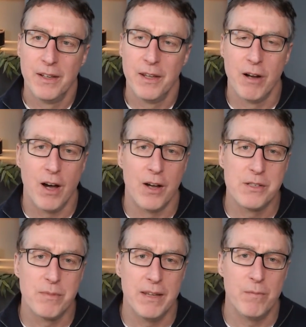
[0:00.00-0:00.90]
There are
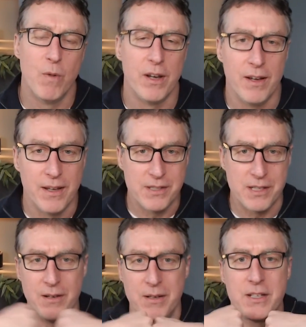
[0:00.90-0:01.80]
odds with one another,
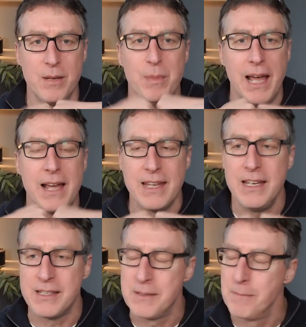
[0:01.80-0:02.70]
so it's going to be like
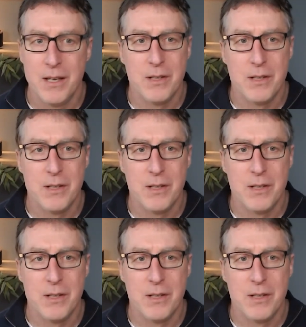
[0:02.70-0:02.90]
this.